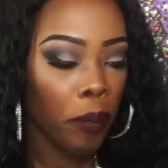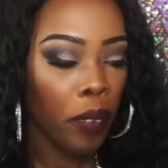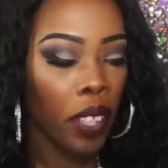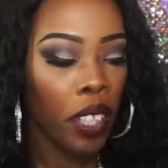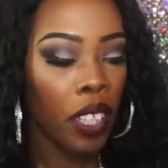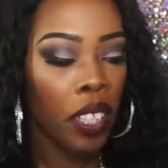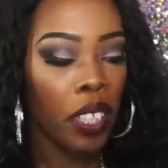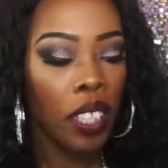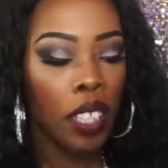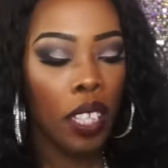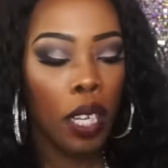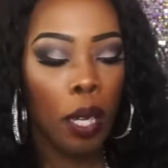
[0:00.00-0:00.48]

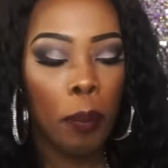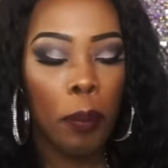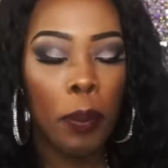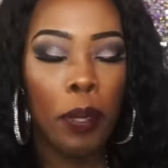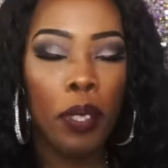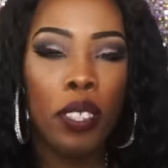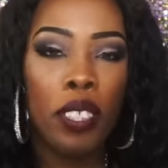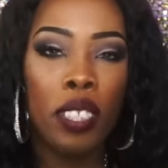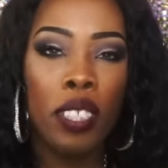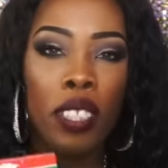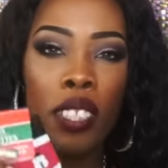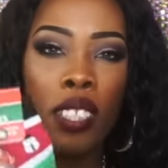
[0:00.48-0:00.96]
And then I
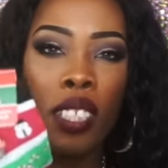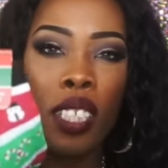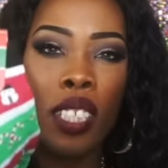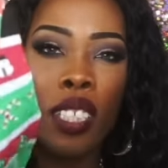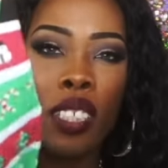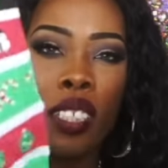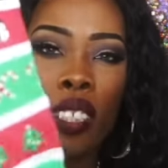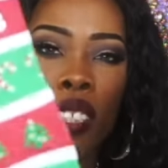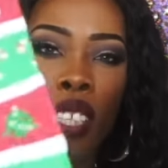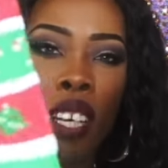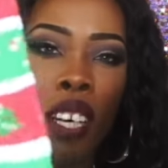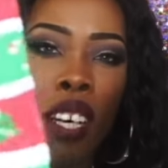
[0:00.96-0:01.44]
purchased
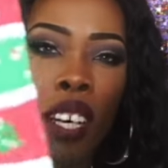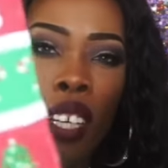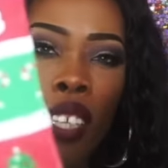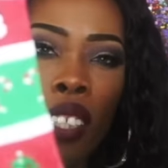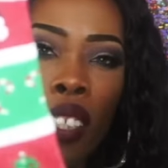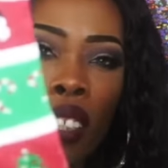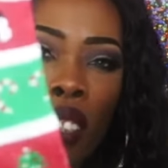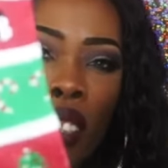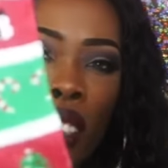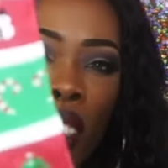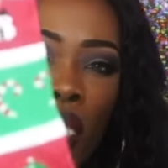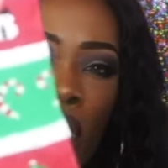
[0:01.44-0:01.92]
these
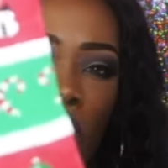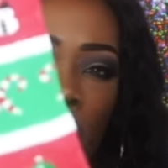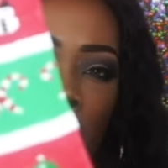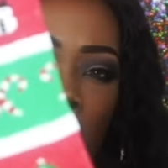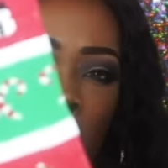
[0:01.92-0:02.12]
socks.